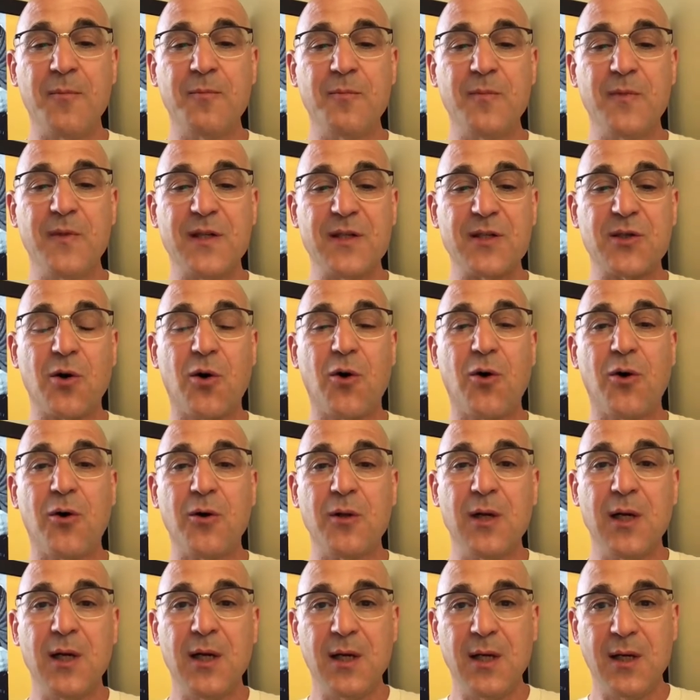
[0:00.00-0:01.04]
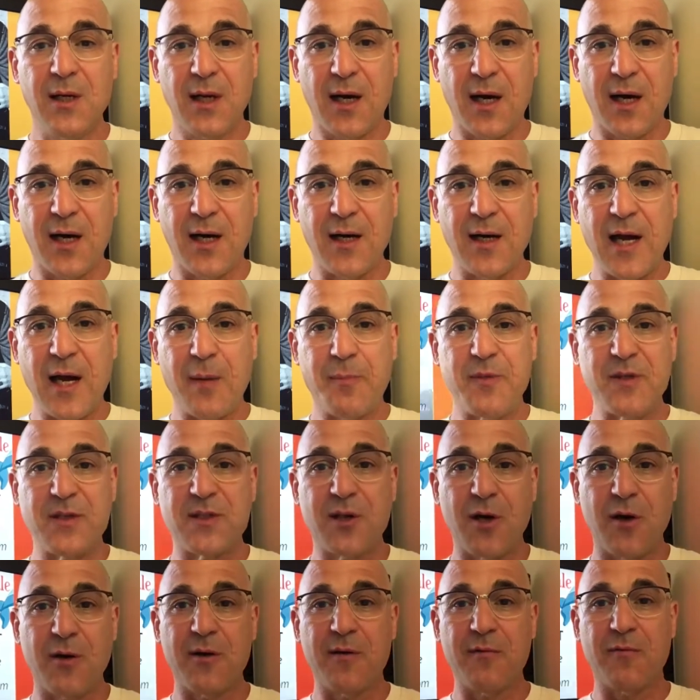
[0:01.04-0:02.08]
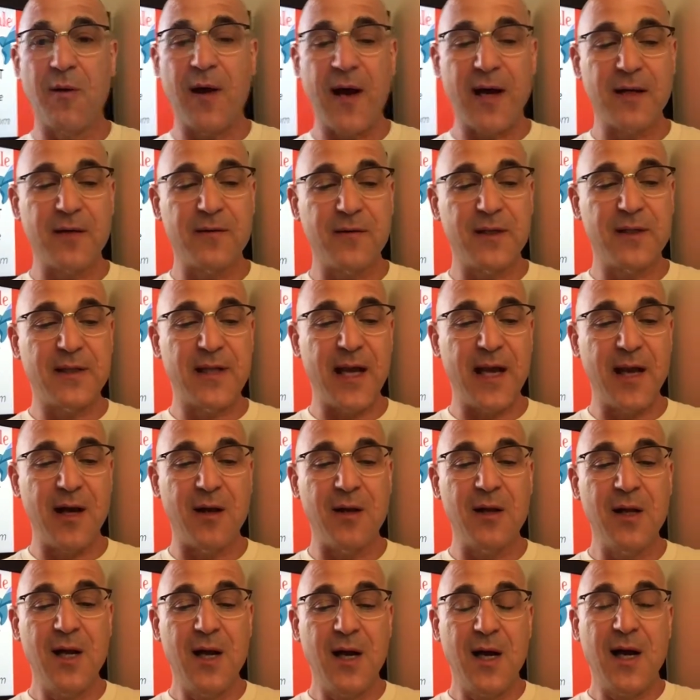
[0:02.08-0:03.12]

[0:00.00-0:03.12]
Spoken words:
this whole episode of WAG of the Tale,